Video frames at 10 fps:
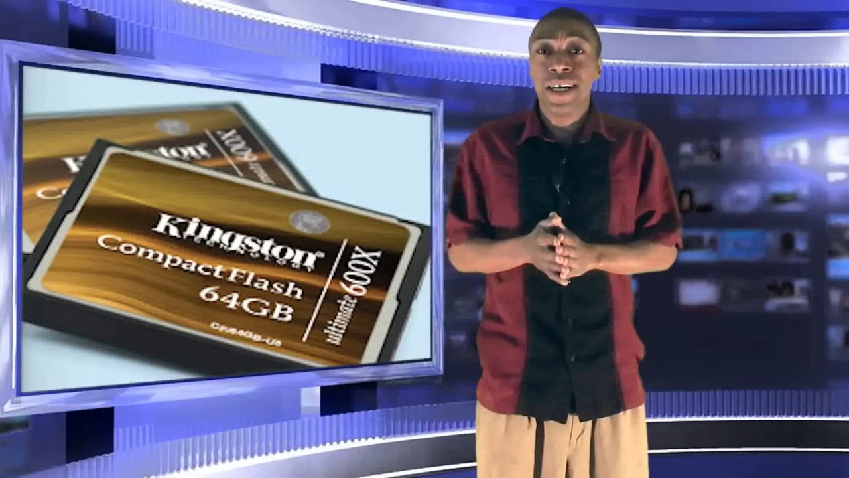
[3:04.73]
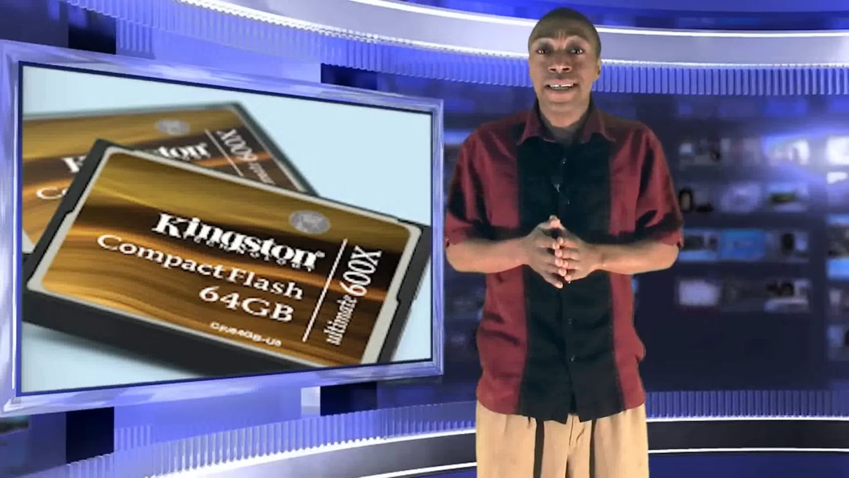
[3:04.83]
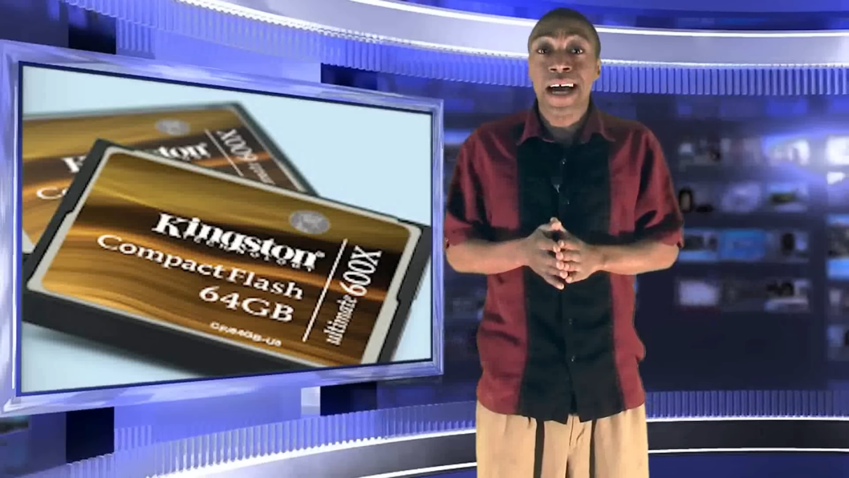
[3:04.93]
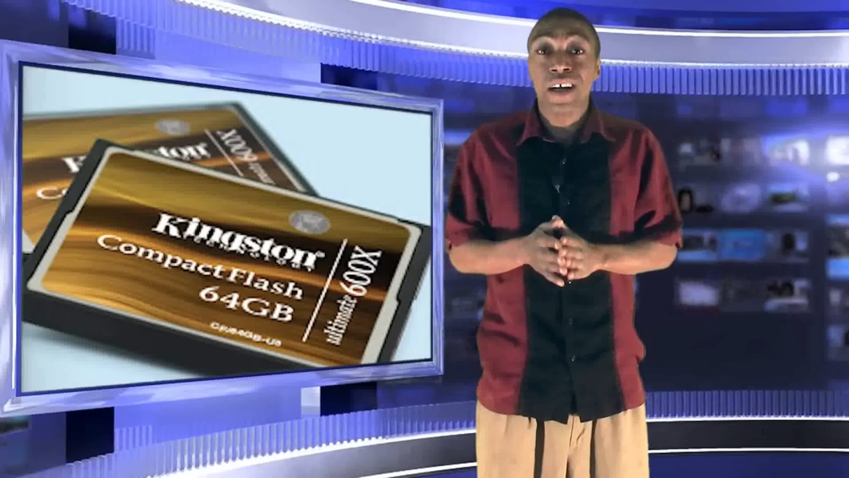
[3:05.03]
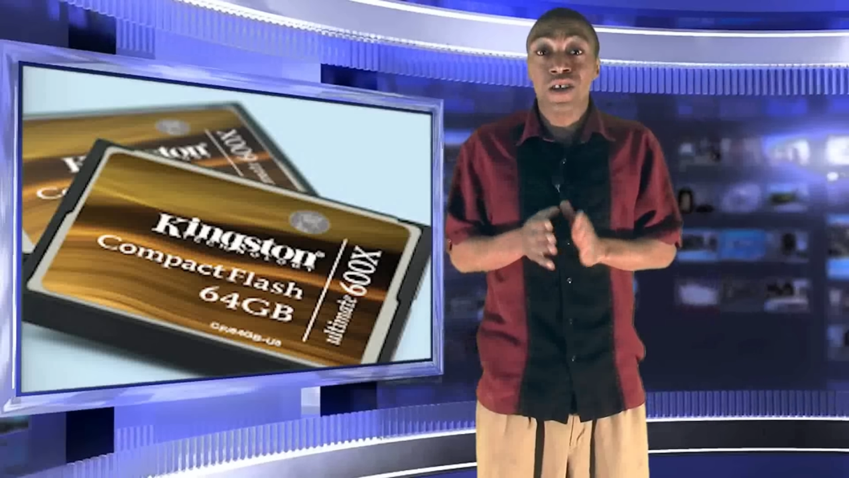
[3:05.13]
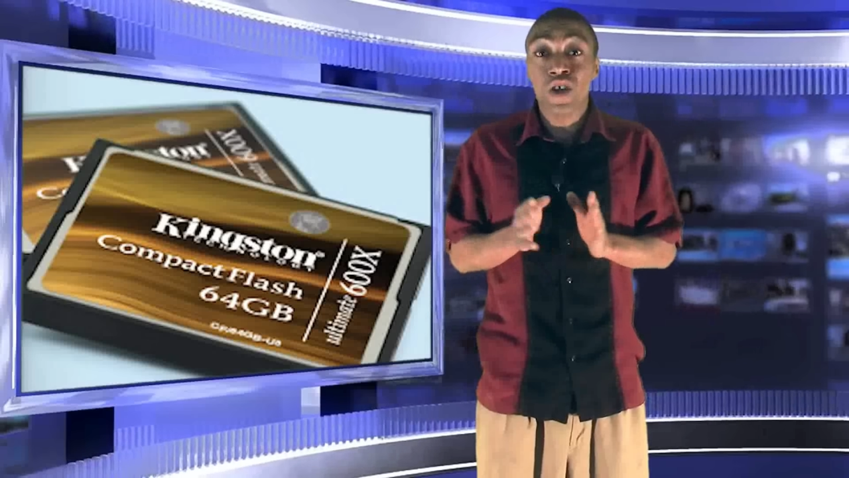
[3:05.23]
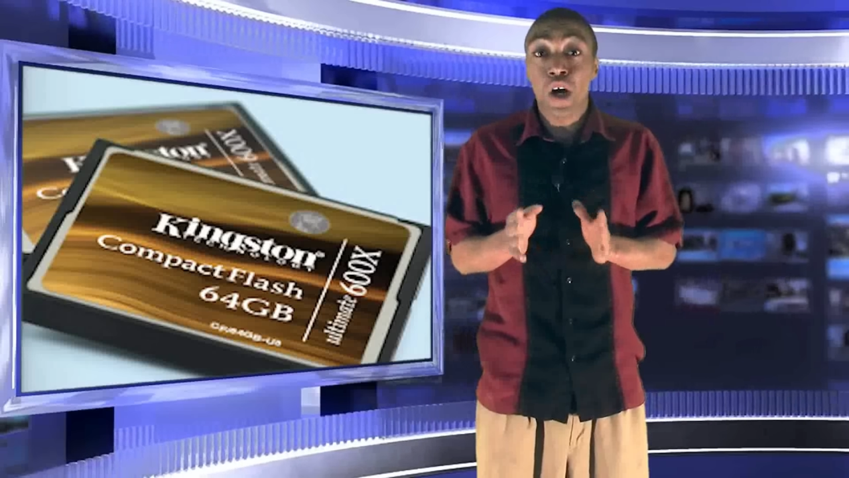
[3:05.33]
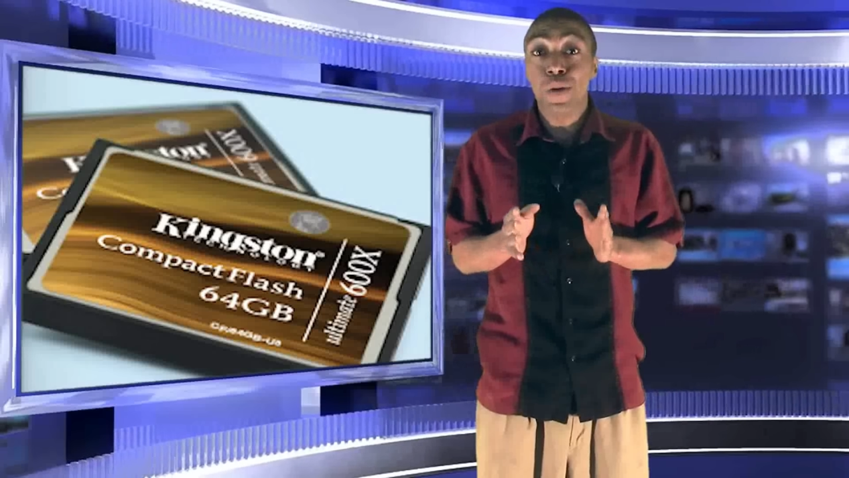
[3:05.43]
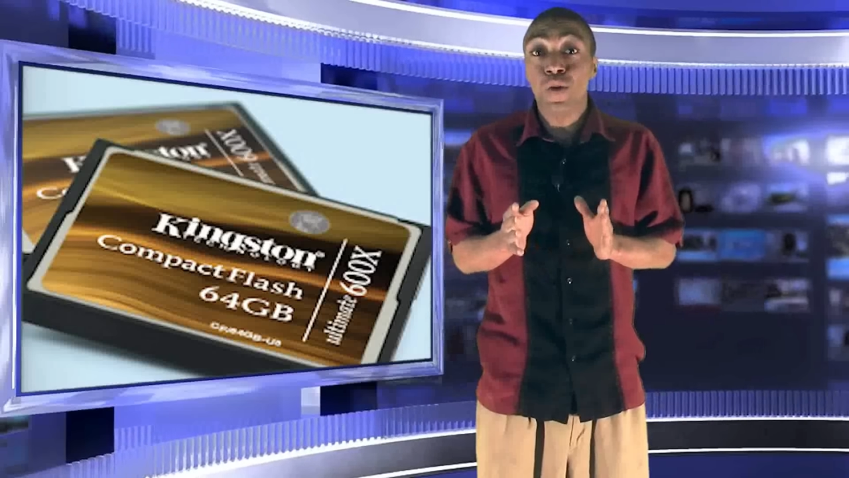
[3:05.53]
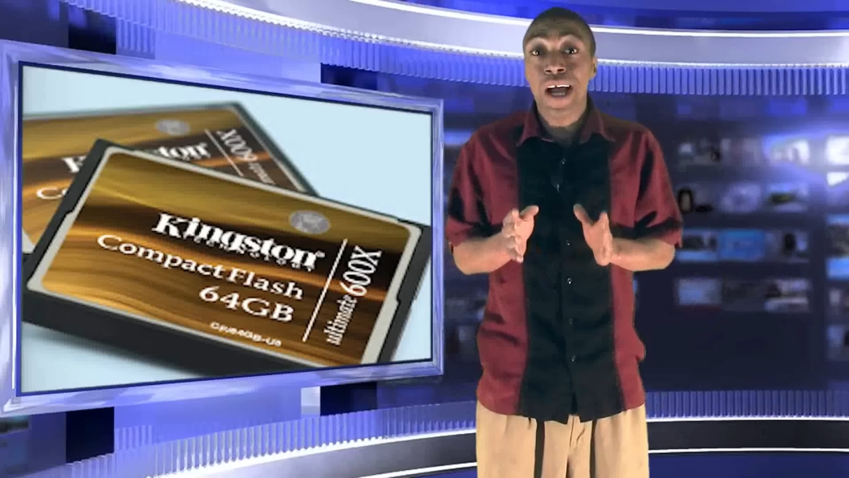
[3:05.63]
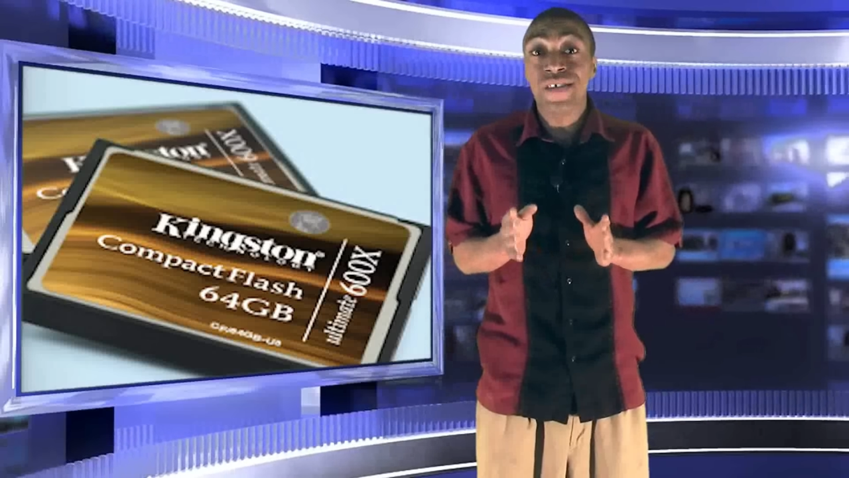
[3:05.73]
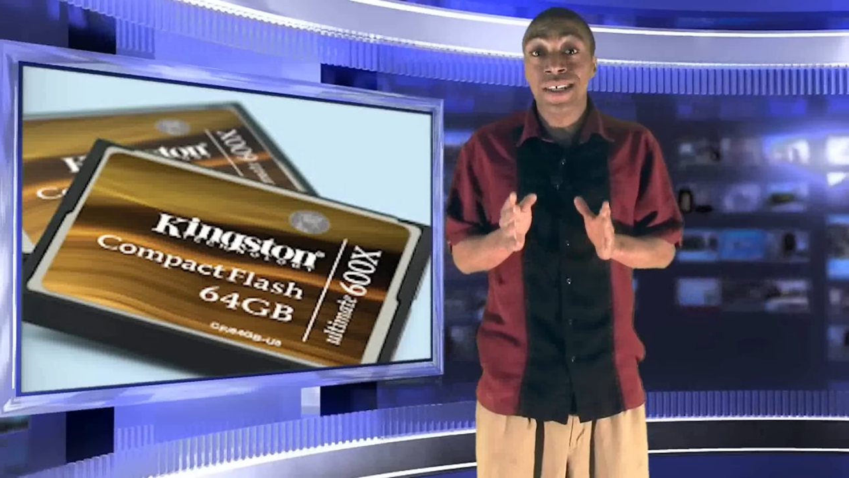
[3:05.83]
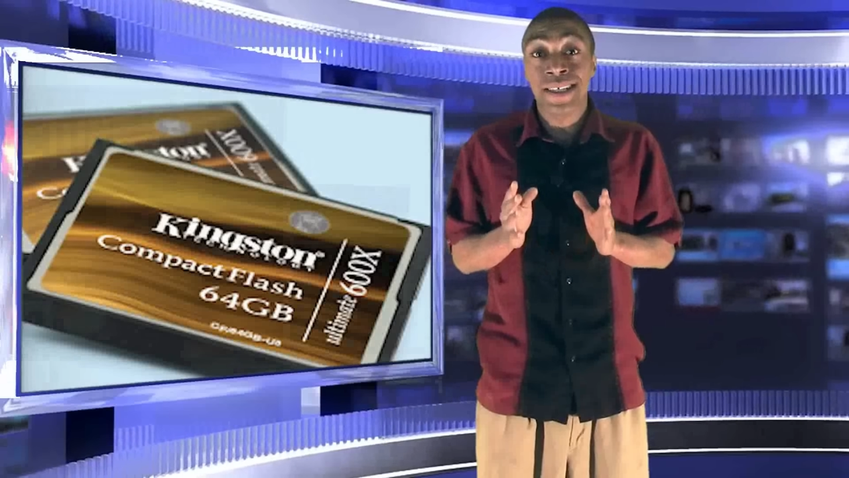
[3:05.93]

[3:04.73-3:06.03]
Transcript: Now, the TurboGrafx